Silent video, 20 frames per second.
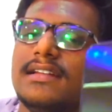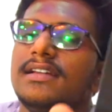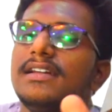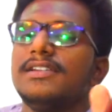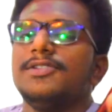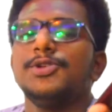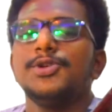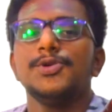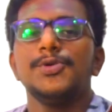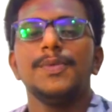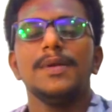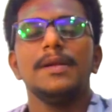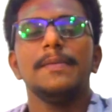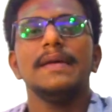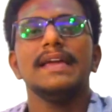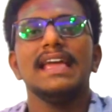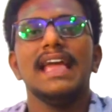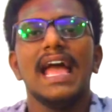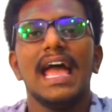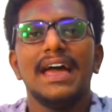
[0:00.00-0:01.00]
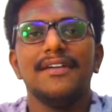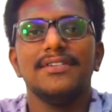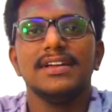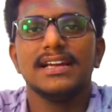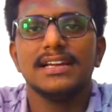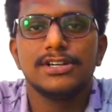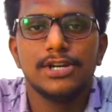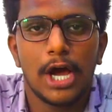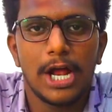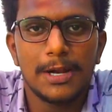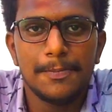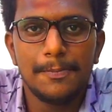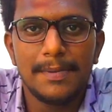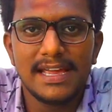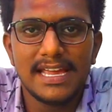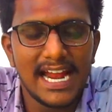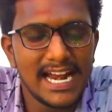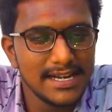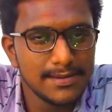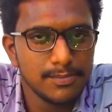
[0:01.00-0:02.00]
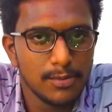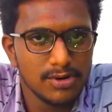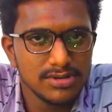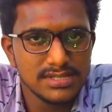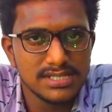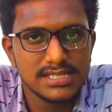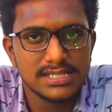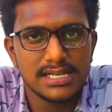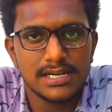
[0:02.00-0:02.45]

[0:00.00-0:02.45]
you will be having Dolby Atmos